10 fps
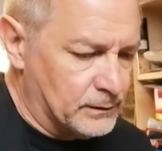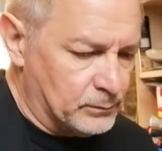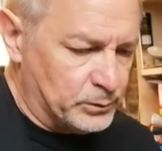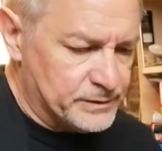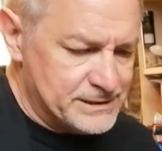
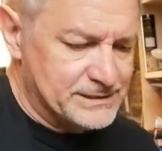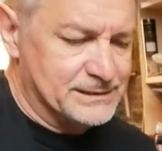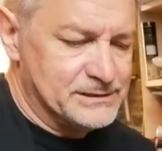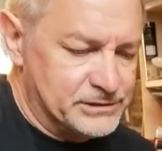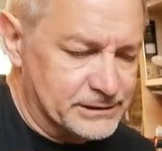with these at
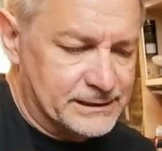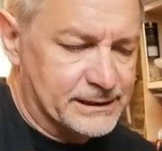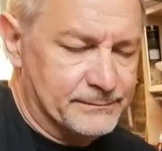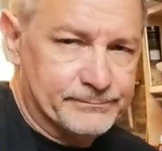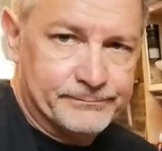least you can
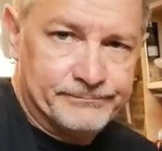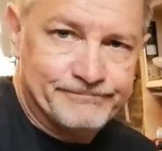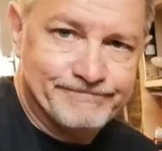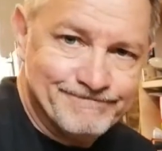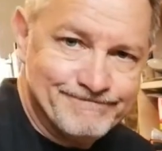get
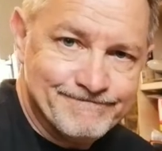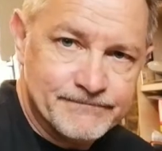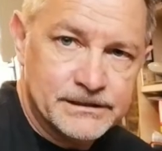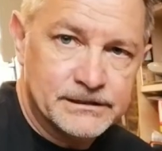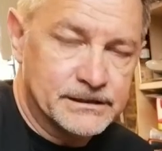
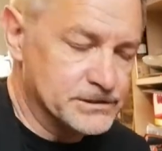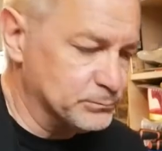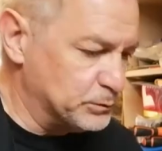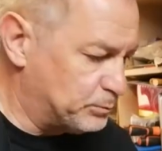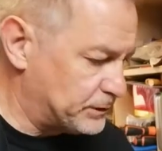some
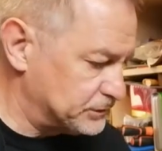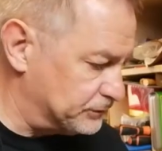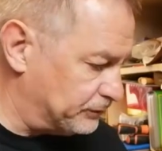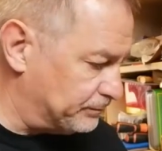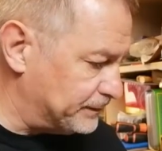real pressure
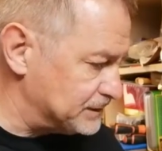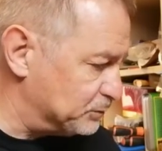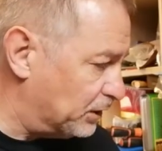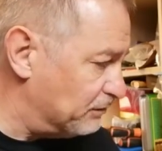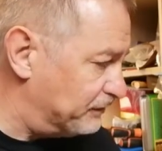on them. That's what
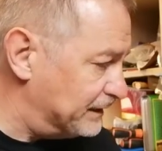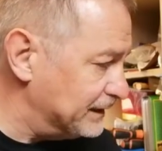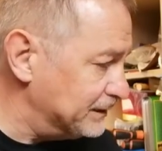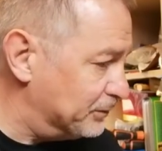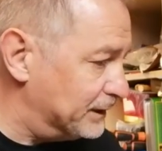I feel
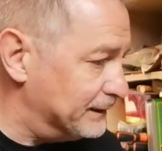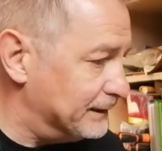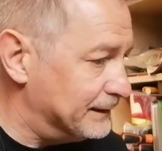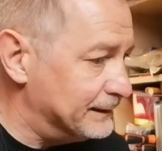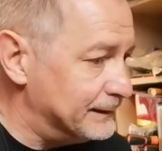anyway.
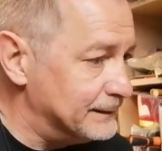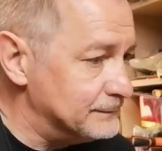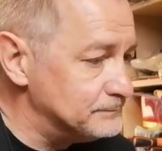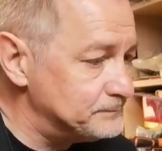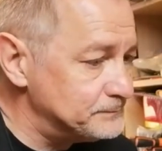
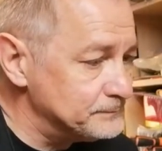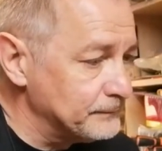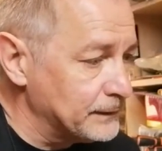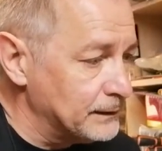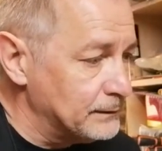
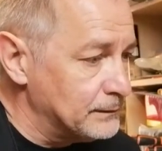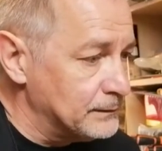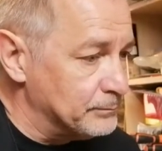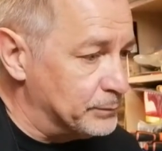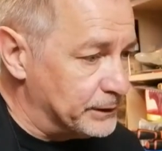
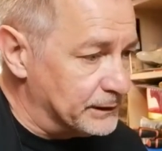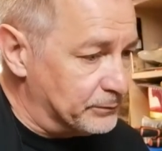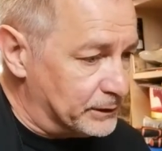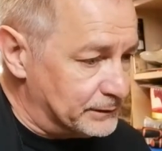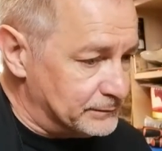But
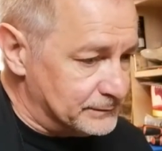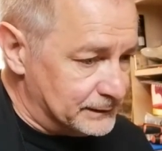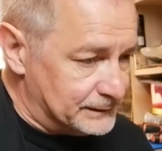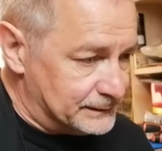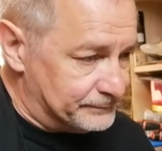anyway, so
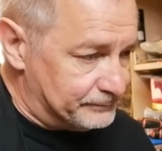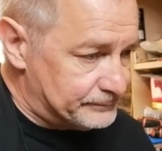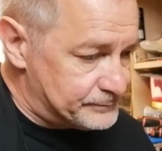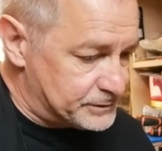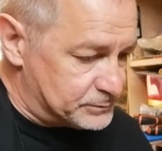
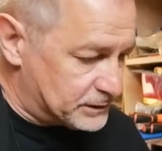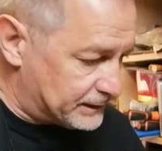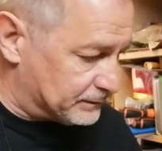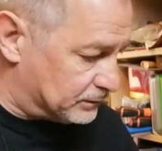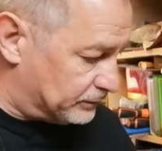I was glad
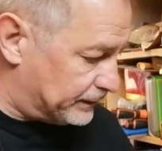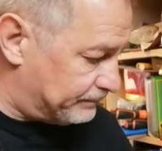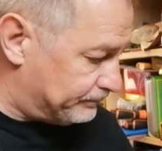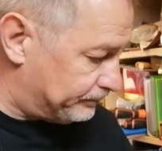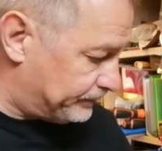I got
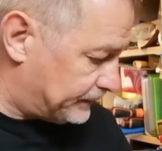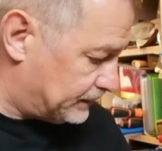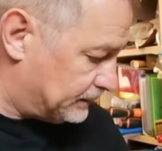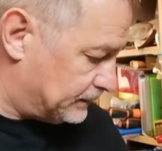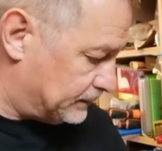them.
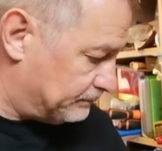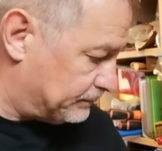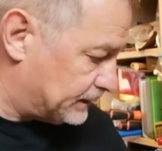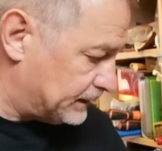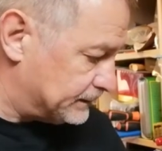
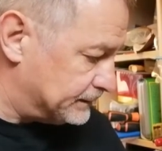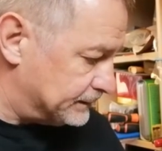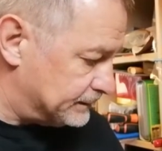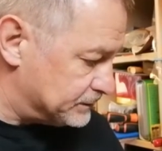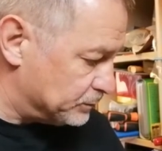Glad I did
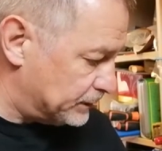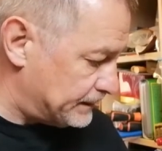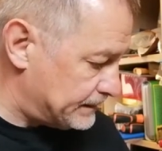it this way.